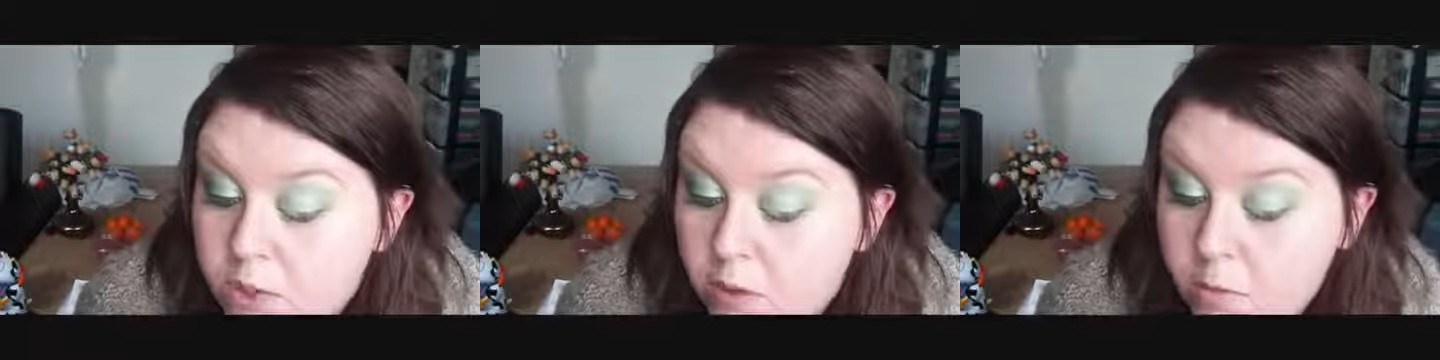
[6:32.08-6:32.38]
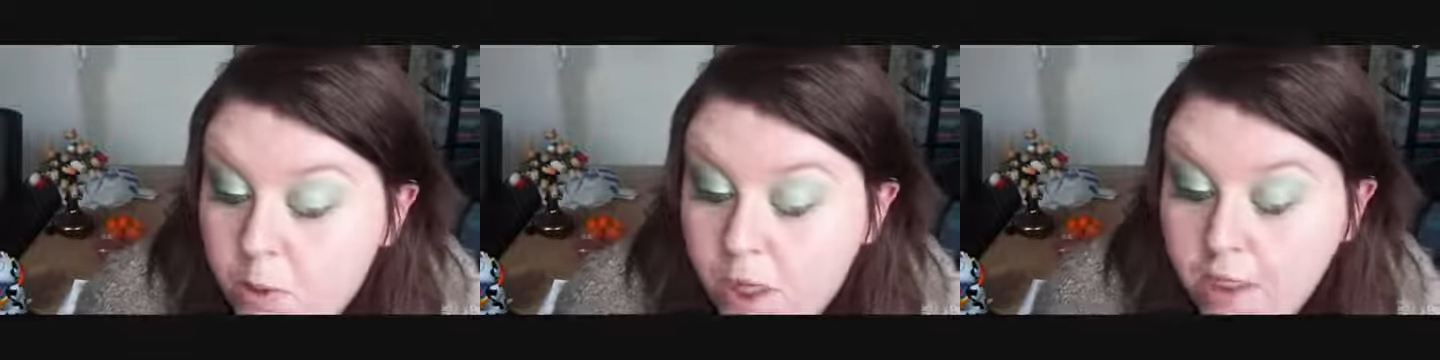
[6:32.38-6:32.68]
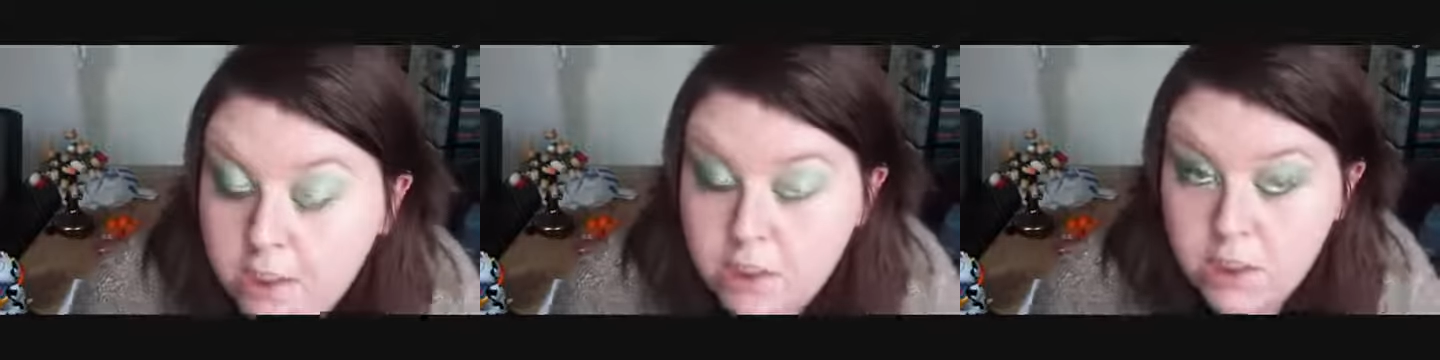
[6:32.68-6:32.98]
So,
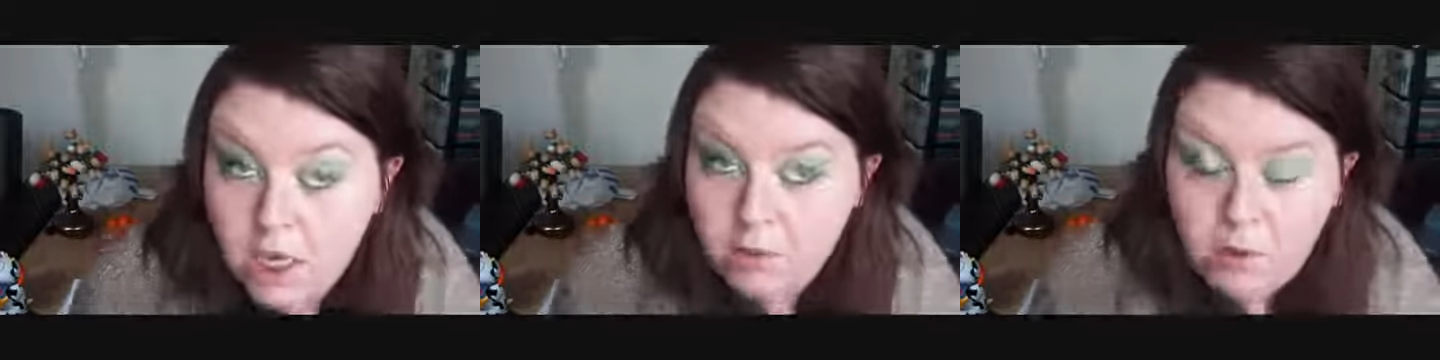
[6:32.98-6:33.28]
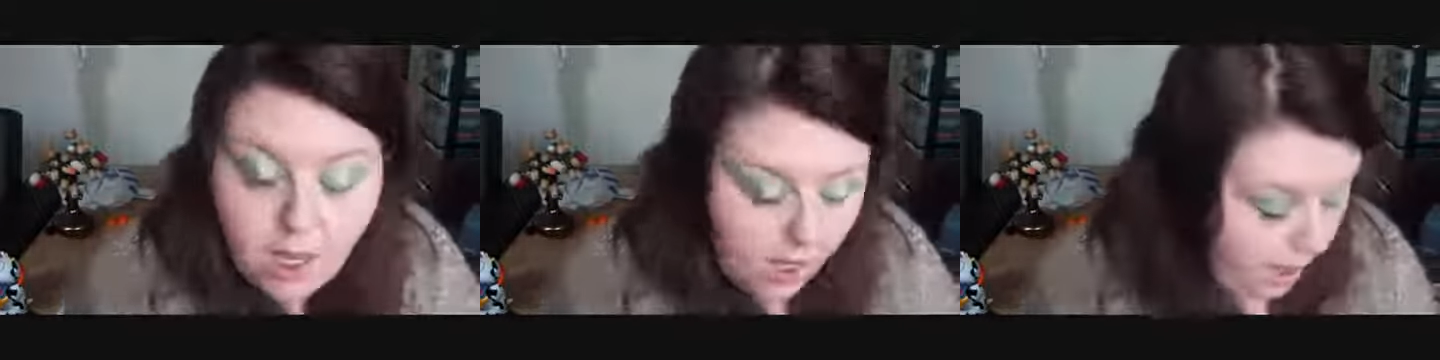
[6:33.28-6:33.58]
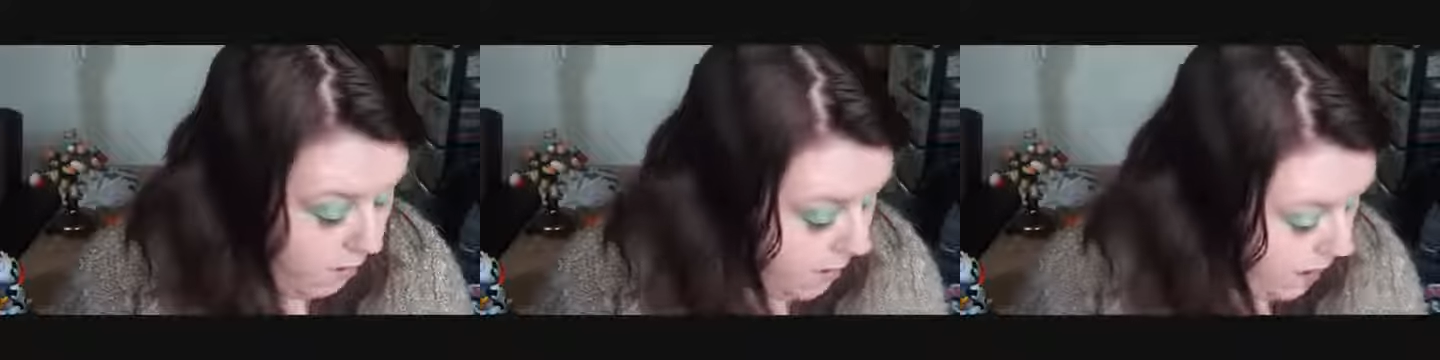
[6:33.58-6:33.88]
like so,
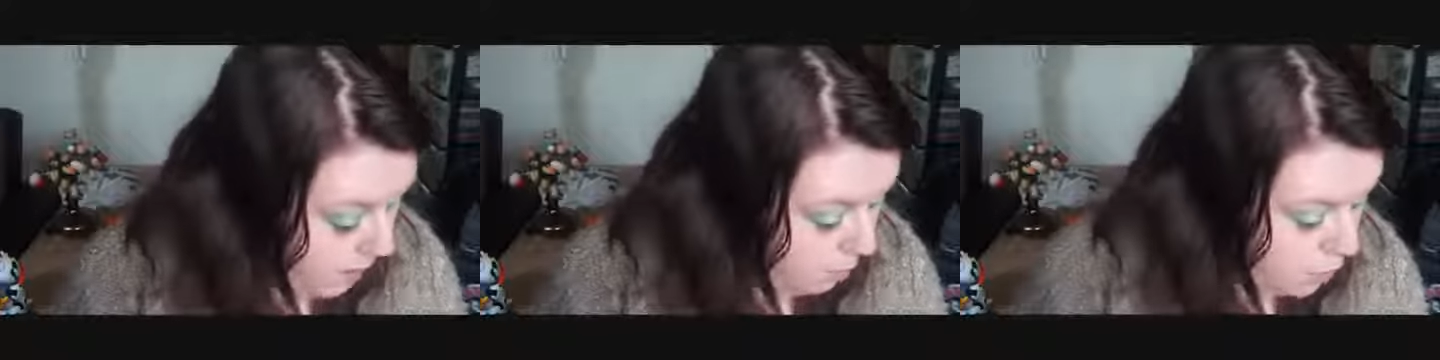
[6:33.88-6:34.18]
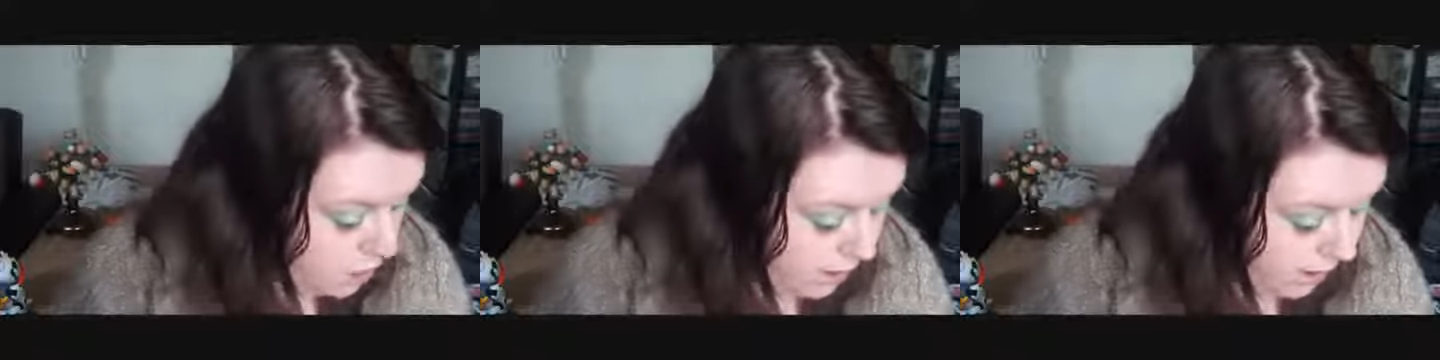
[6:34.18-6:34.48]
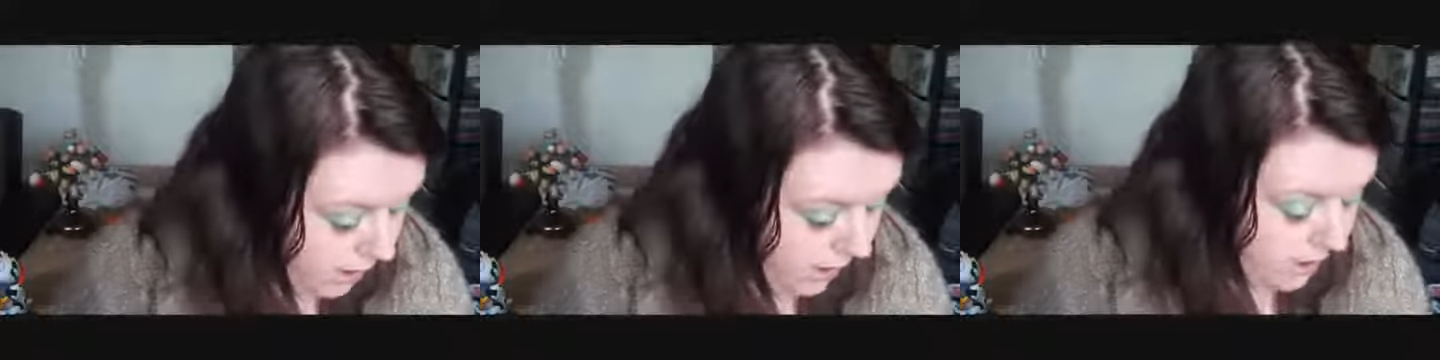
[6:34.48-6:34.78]
and then we're just
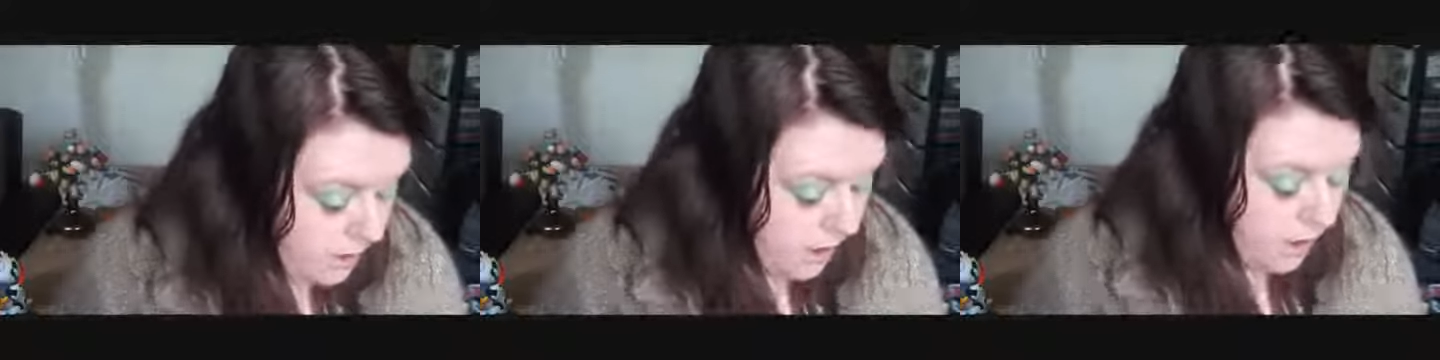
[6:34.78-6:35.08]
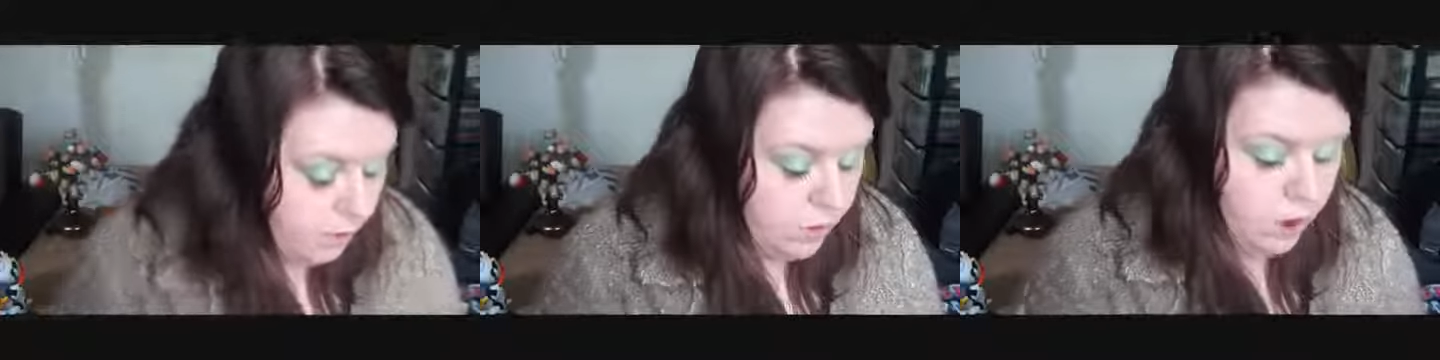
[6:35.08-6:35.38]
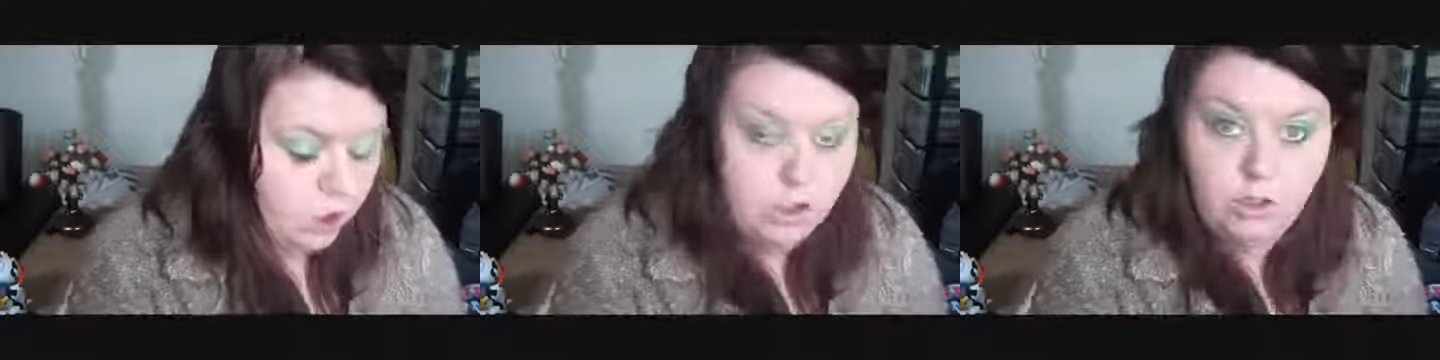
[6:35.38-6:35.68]
going to add a little
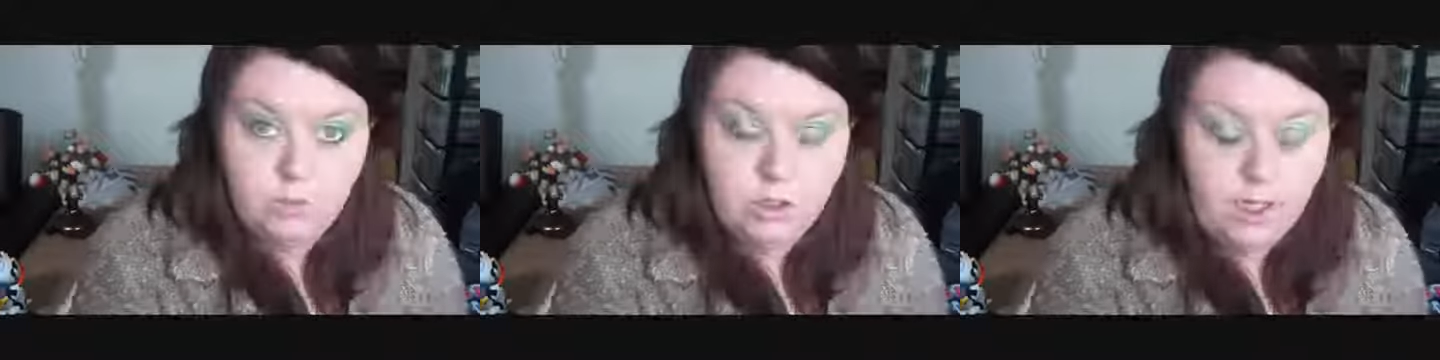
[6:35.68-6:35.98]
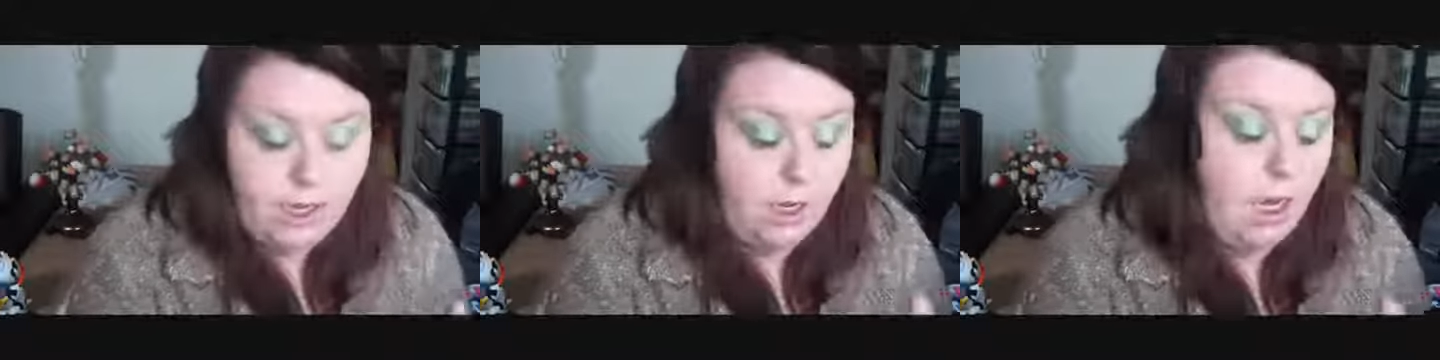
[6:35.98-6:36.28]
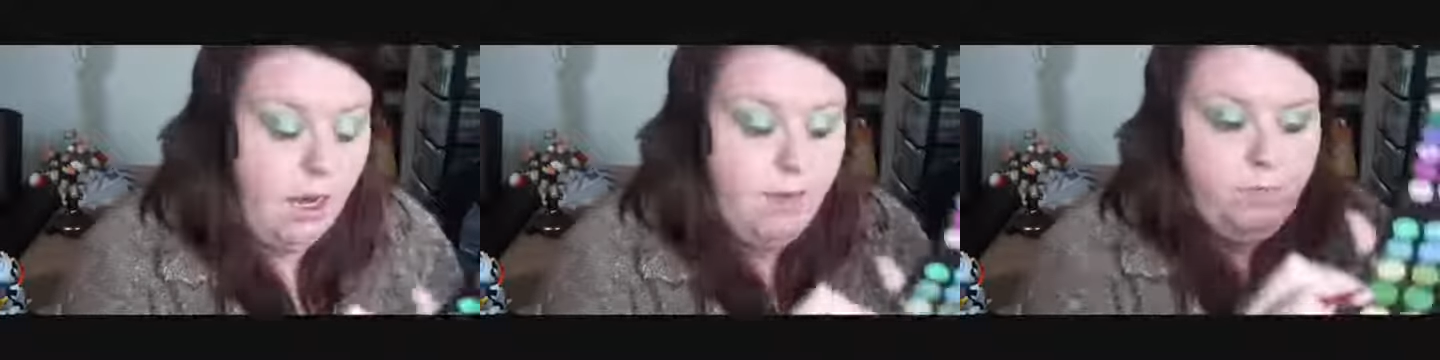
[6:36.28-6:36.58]
touch up to that
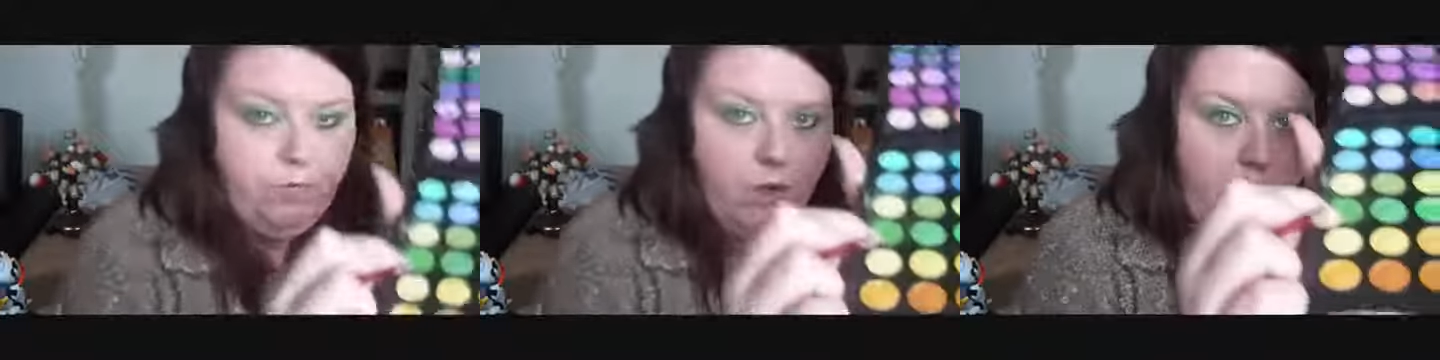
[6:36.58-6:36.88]
colour